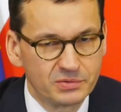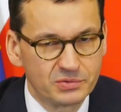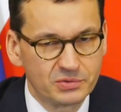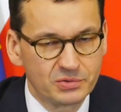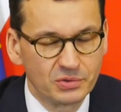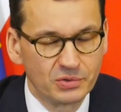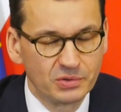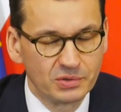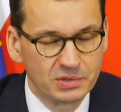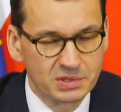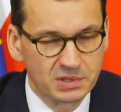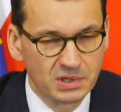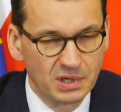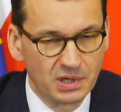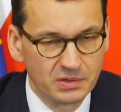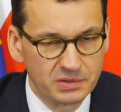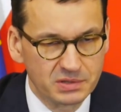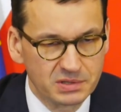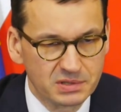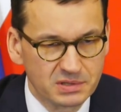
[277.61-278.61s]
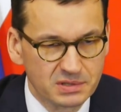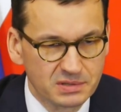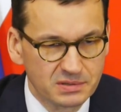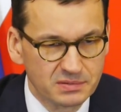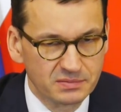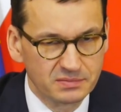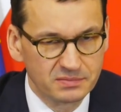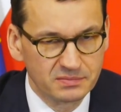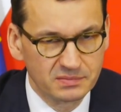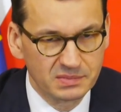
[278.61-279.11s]
Jews
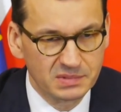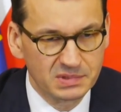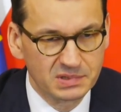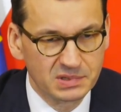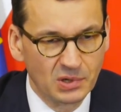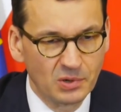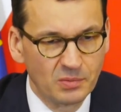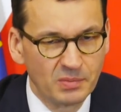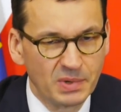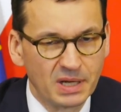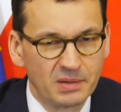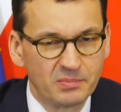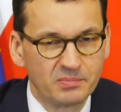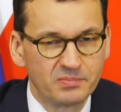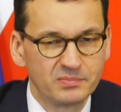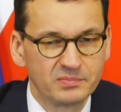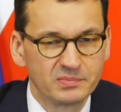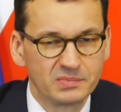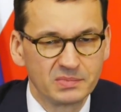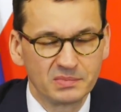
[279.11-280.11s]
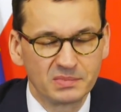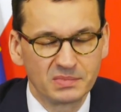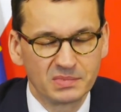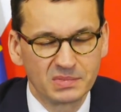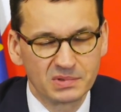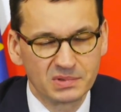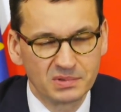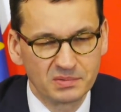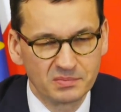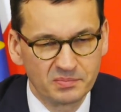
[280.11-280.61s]
lost so many
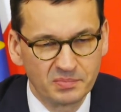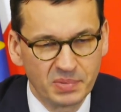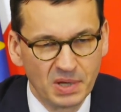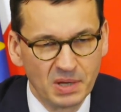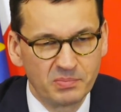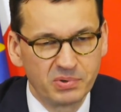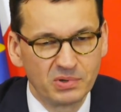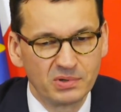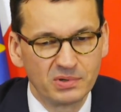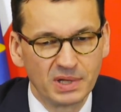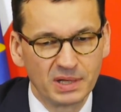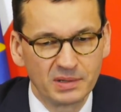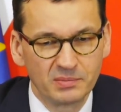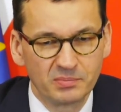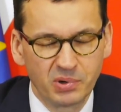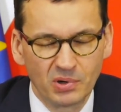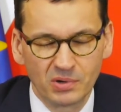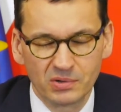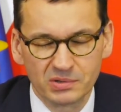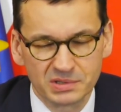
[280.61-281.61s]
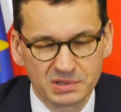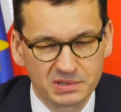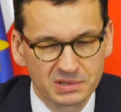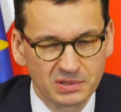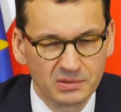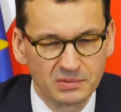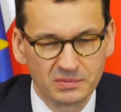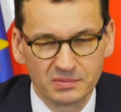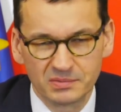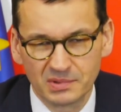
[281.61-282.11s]
people and Poles
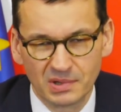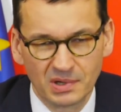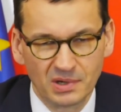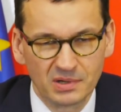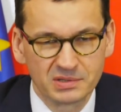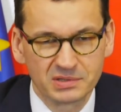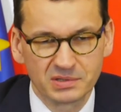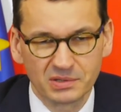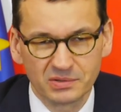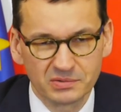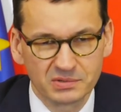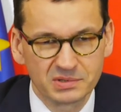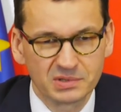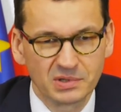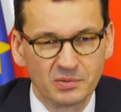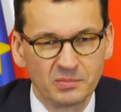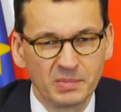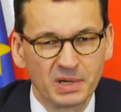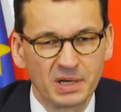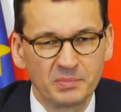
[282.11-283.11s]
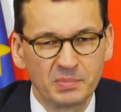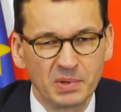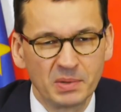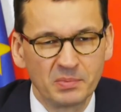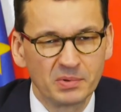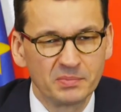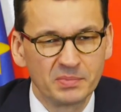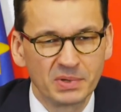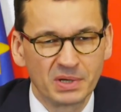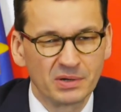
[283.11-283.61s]
also so many
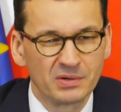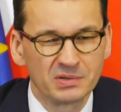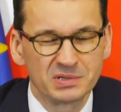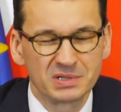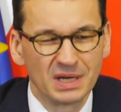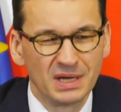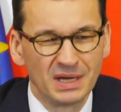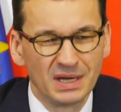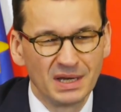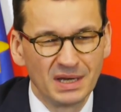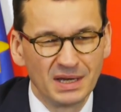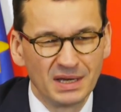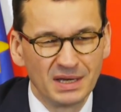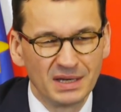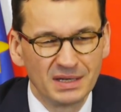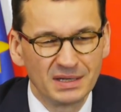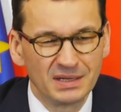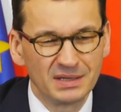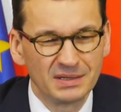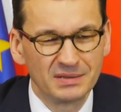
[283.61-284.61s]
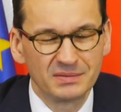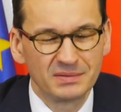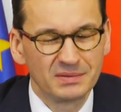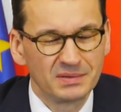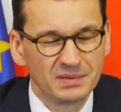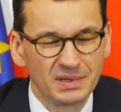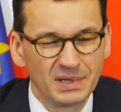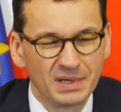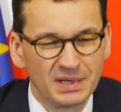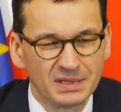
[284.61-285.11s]
people, because
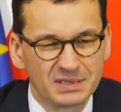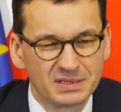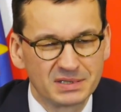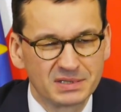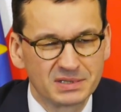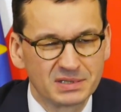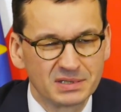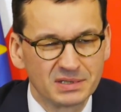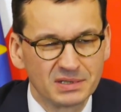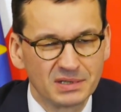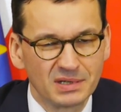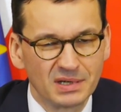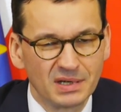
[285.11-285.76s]
it is